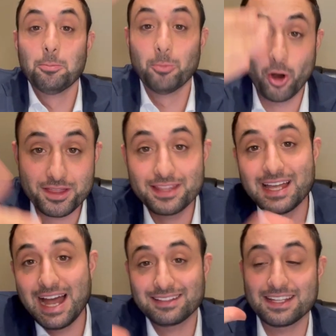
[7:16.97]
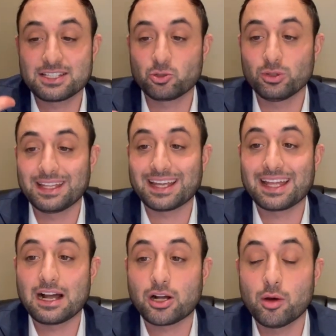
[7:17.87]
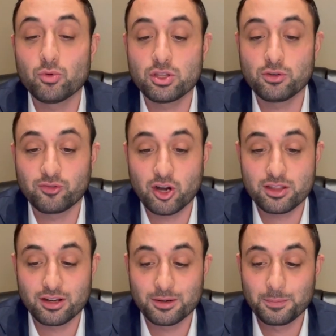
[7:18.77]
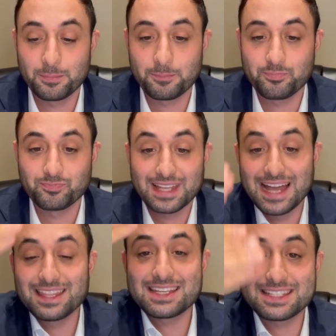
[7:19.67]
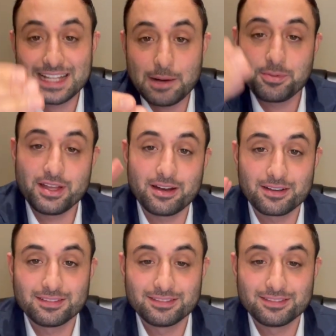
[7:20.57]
More than that, it's too late. I cannot come with you further. And they stop there.